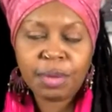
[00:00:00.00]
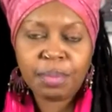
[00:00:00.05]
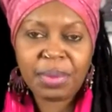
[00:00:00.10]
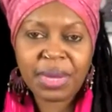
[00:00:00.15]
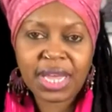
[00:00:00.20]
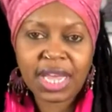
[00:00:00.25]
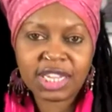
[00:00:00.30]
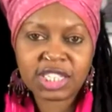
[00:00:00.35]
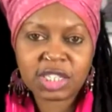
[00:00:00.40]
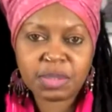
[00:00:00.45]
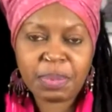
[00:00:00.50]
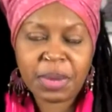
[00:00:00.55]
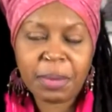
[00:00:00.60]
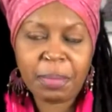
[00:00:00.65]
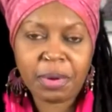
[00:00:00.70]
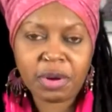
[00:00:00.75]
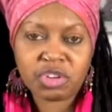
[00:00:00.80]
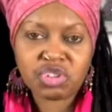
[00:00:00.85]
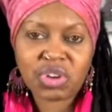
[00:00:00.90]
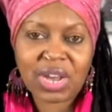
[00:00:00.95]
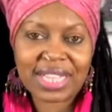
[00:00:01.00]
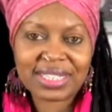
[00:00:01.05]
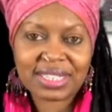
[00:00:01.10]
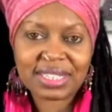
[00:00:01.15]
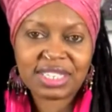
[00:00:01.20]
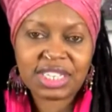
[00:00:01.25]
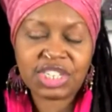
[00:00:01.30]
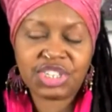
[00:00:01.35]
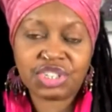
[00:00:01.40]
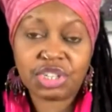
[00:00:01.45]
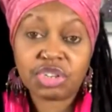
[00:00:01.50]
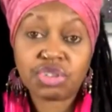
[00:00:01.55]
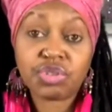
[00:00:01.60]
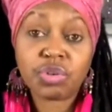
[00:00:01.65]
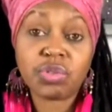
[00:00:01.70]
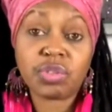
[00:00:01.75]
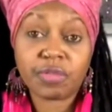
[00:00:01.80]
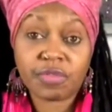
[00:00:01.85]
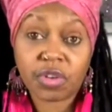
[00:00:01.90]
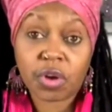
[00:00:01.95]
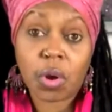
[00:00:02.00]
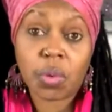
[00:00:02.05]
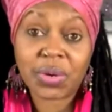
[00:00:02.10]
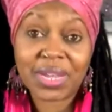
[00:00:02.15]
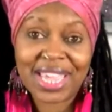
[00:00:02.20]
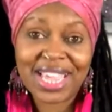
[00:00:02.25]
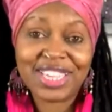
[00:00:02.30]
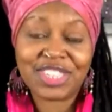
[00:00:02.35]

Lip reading: because people are trying to teach the truth of their own